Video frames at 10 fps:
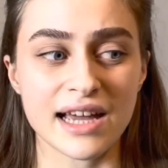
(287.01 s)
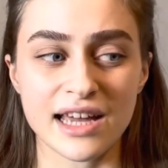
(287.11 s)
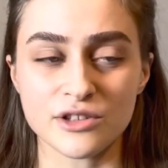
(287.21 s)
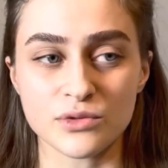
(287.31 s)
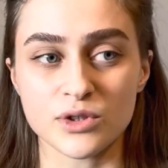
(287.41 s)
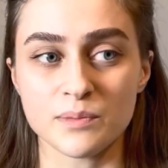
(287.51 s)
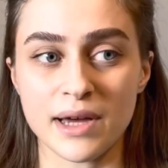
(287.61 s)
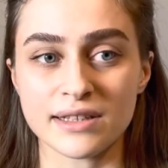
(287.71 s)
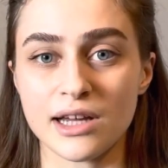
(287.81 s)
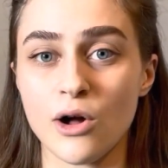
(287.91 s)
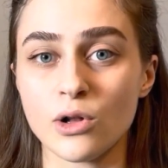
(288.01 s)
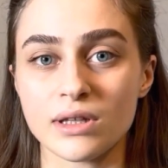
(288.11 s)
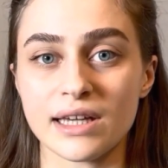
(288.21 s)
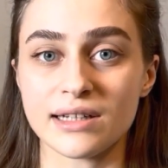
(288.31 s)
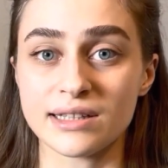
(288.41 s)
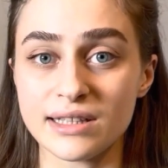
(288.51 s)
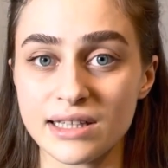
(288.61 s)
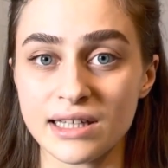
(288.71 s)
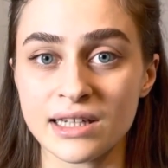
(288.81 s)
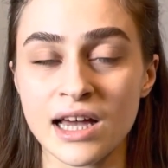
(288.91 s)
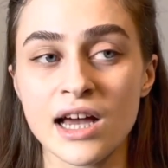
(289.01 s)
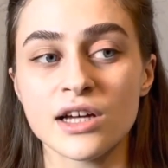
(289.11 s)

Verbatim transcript: I had to spend the whole day cleaning,